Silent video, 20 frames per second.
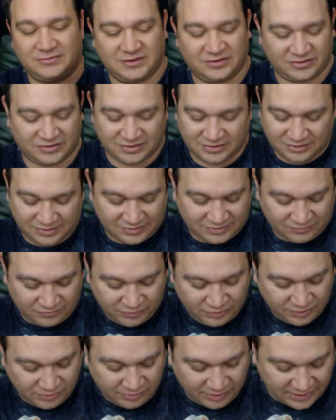Just
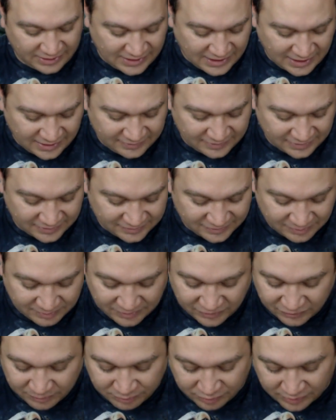really great content in some
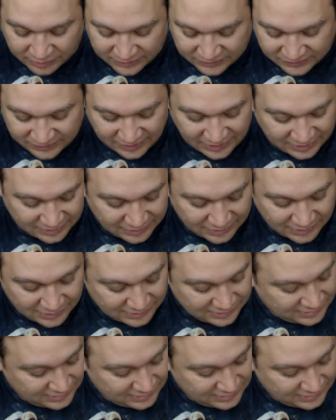of these books, and